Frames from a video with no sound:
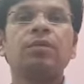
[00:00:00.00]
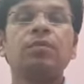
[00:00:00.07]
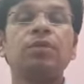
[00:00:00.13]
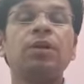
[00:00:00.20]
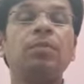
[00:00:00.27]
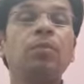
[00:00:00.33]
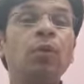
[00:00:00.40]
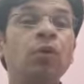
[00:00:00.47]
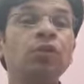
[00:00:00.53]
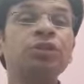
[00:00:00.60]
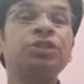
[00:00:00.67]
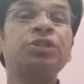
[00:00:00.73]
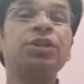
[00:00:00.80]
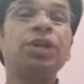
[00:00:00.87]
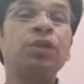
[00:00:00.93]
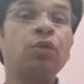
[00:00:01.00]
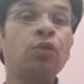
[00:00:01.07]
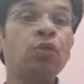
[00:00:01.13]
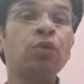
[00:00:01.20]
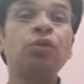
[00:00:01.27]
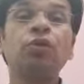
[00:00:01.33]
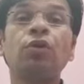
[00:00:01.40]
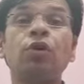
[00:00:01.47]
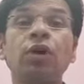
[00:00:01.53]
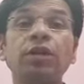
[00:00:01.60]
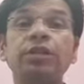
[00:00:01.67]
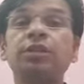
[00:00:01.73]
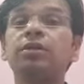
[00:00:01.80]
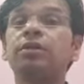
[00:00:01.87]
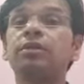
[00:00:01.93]
the most renowned
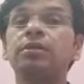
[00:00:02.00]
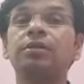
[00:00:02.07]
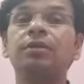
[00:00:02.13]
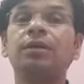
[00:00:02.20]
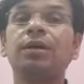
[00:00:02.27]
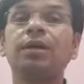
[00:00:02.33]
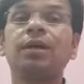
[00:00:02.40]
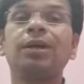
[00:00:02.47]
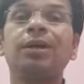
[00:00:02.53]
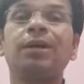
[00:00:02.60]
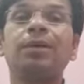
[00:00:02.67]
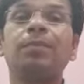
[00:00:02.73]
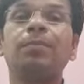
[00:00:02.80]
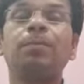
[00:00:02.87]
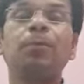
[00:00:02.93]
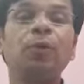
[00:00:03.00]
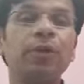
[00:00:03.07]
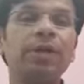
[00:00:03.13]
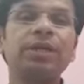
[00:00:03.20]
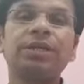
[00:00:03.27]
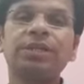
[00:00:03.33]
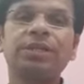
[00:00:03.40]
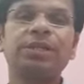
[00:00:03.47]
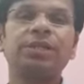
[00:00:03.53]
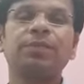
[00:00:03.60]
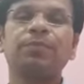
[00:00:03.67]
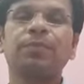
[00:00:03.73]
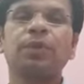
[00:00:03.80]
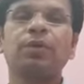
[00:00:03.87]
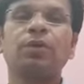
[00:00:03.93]
author, poet
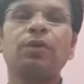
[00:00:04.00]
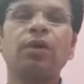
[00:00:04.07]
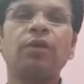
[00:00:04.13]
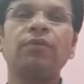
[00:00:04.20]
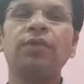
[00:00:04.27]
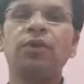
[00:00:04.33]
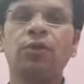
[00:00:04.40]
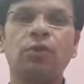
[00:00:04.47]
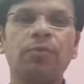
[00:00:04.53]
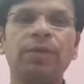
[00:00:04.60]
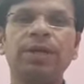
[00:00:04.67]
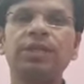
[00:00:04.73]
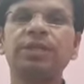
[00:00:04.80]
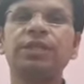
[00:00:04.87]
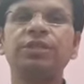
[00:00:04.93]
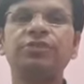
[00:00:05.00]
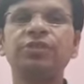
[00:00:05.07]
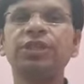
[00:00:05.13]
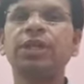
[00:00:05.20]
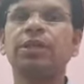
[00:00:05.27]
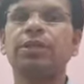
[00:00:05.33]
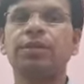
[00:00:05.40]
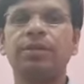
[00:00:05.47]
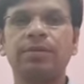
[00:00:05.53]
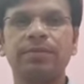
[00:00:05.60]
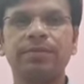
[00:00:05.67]
of European countries.